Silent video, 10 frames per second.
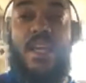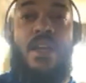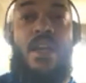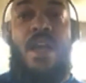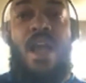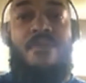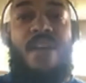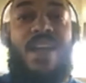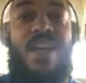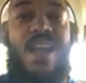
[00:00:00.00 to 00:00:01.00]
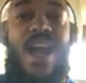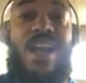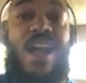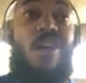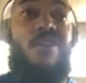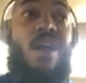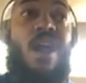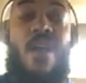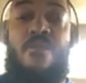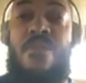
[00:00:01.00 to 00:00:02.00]
If I could knock out every
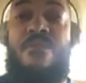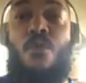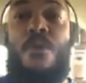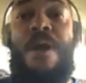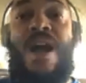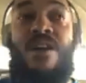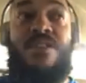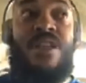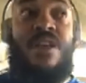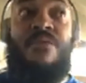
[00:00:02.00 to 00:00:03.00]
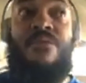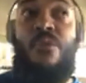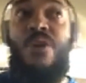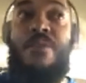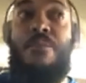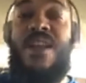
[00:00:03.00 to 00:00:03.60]
4 miles in 40 minutes,